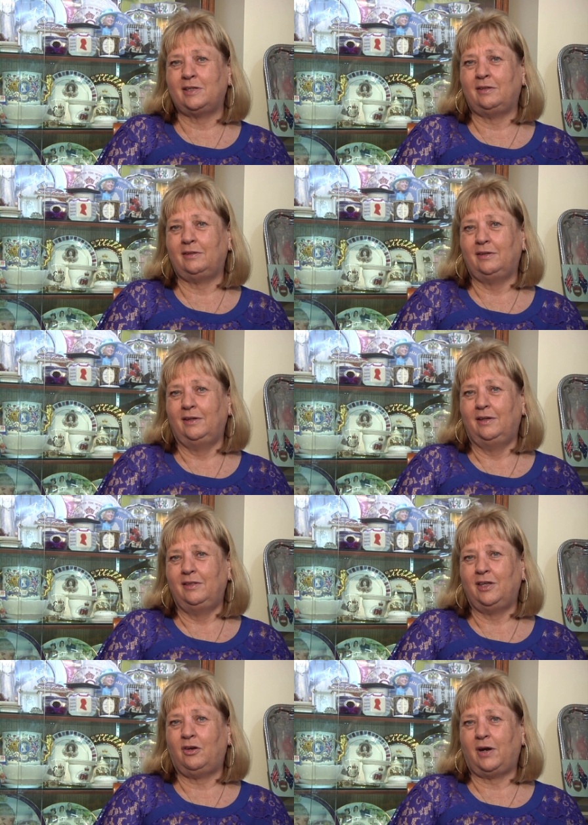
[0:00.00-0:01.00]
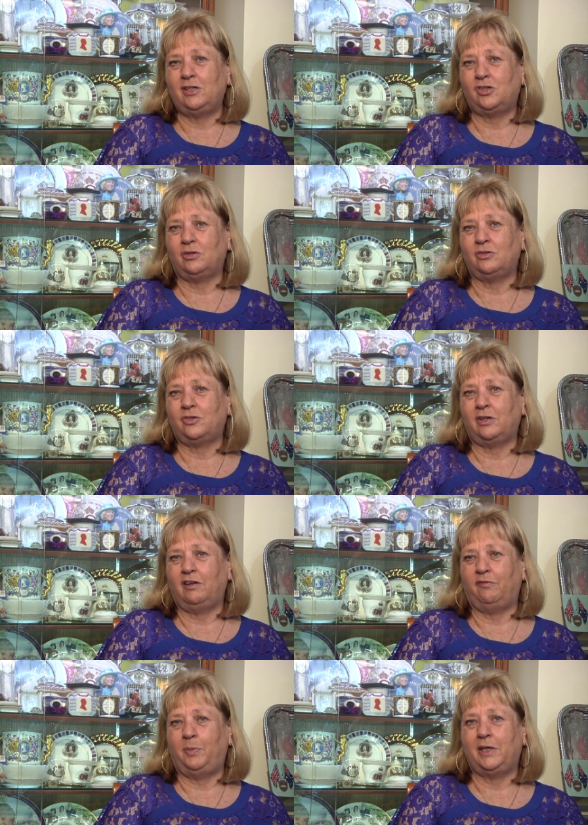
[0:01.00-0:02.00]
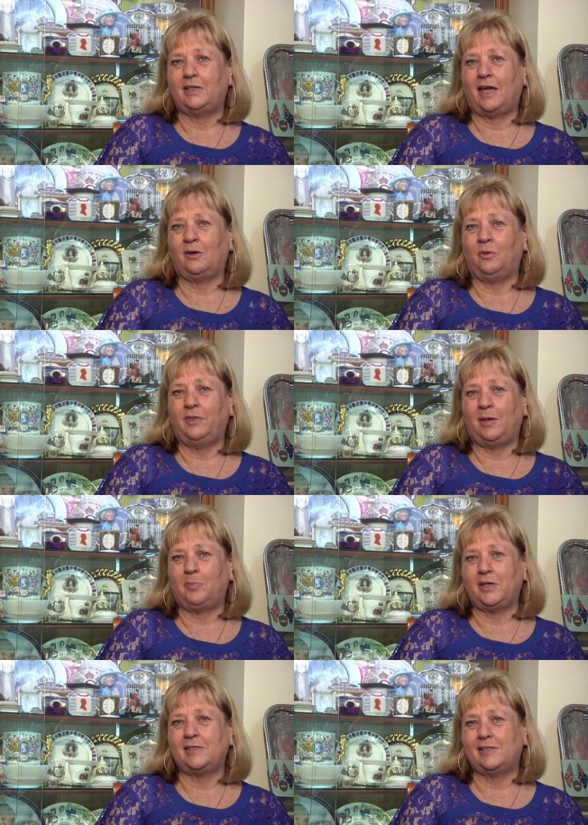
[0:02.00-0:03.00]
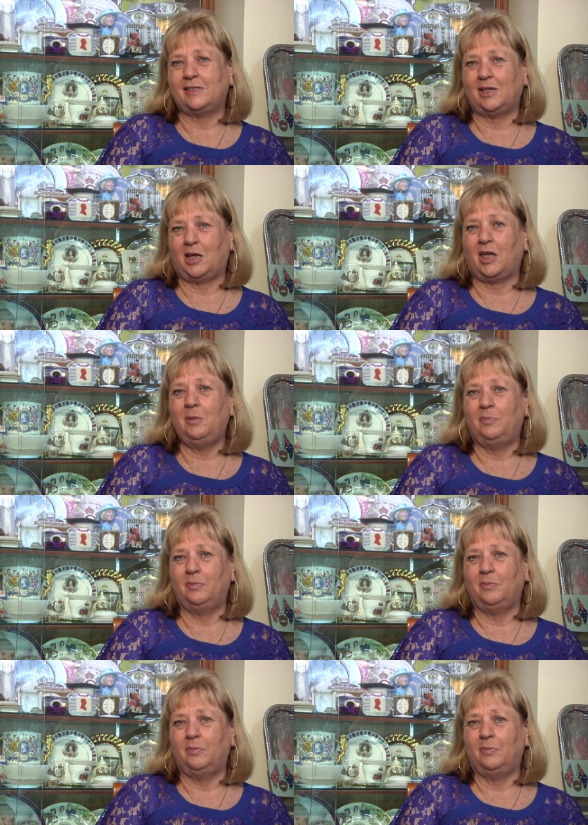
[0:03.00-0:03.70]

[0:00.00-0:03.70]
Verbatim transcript: And the grandchildren have picked out all their pieces to keep